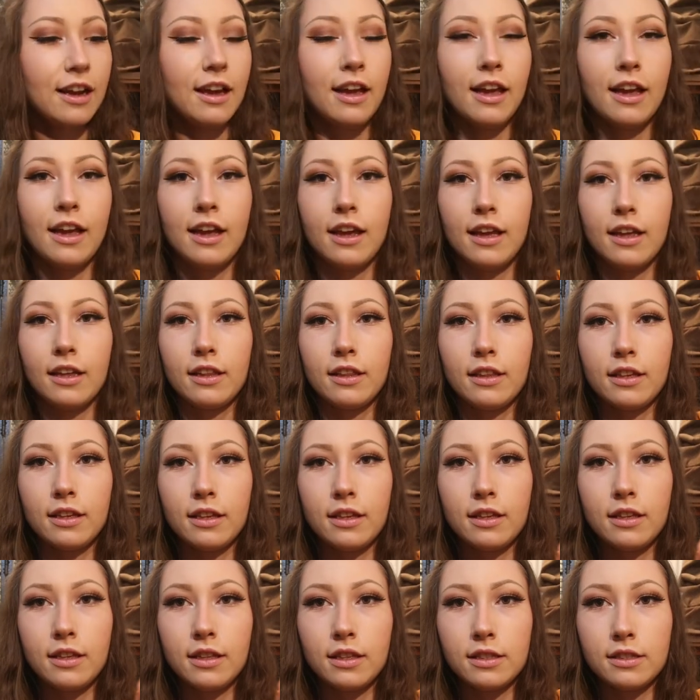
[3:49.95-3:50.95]

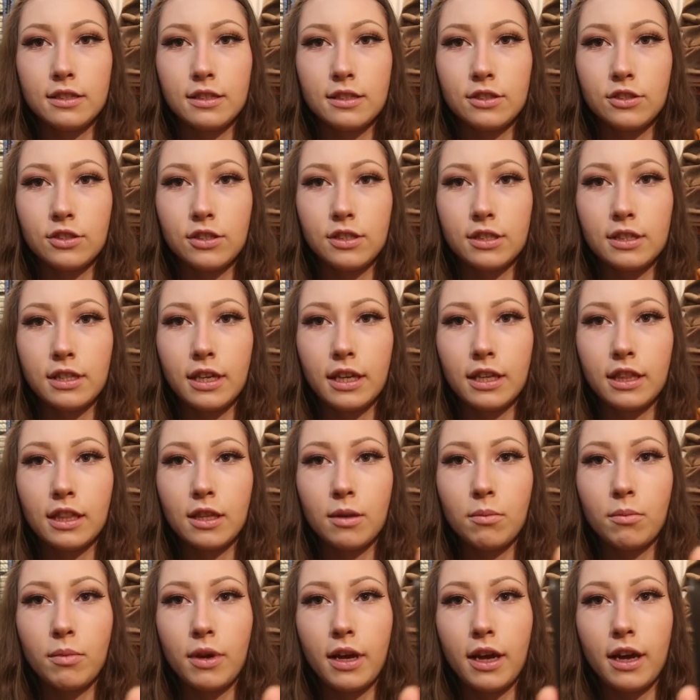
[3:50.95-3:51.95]
And this is just like
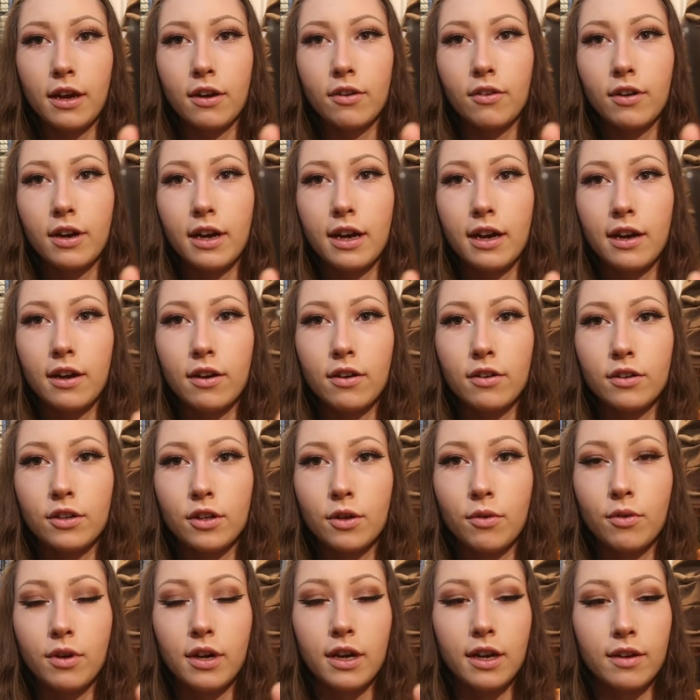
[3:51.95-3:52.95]
the background
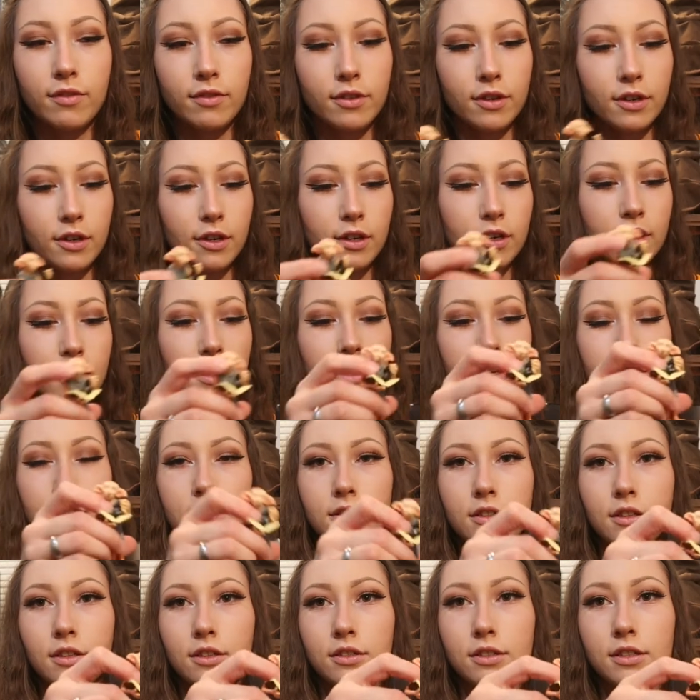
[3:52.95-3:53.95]
or whatever.
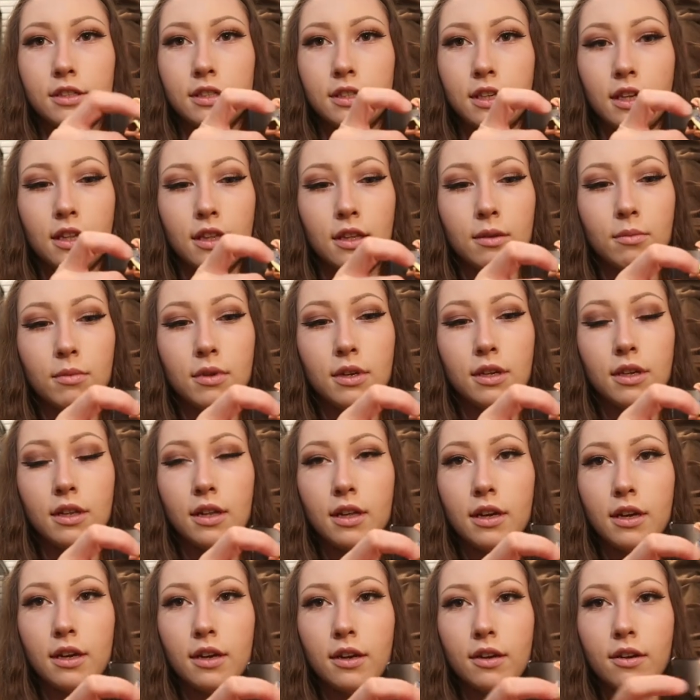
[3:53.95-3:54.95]
You just set them in
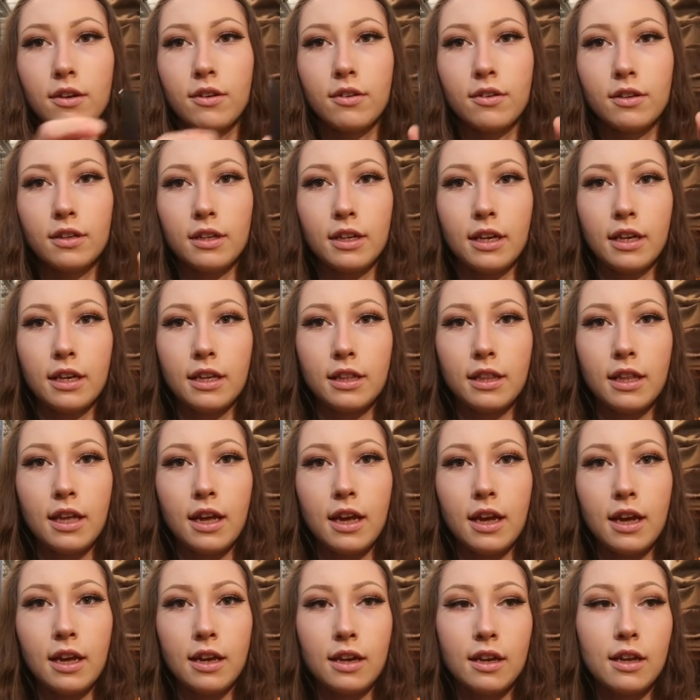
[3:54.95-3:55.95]
there like
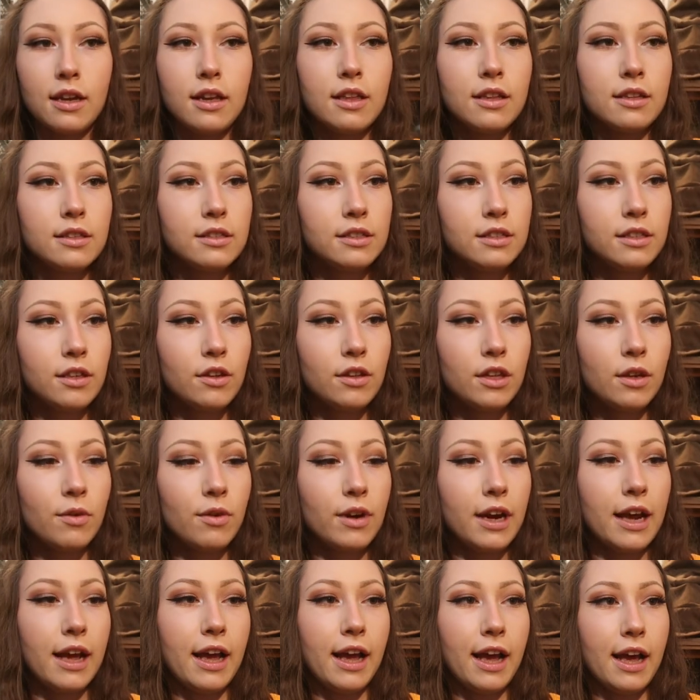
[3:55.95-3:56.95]
that. This is the only
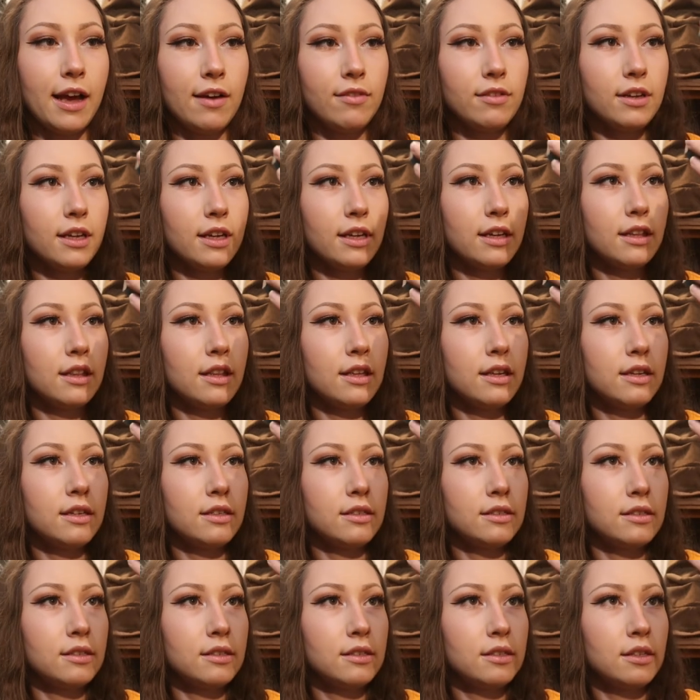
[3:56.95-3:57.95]
one I have like
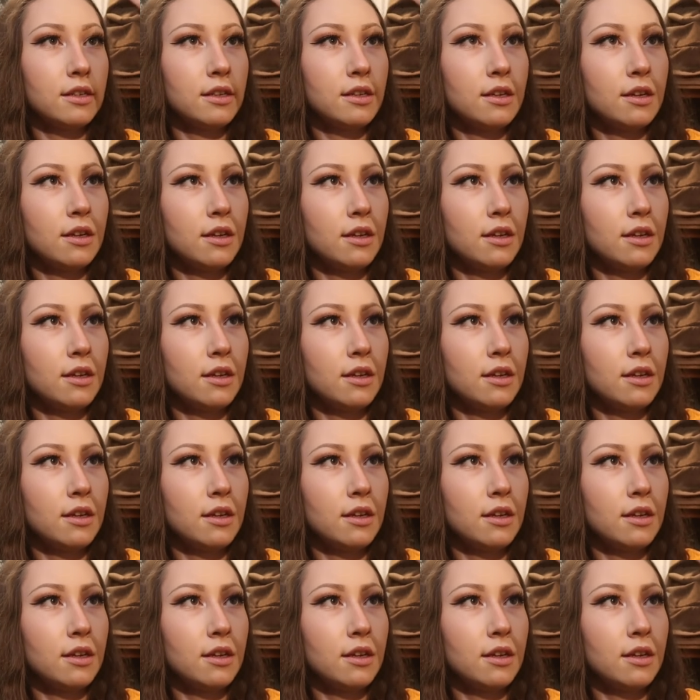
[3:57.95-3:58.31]
this.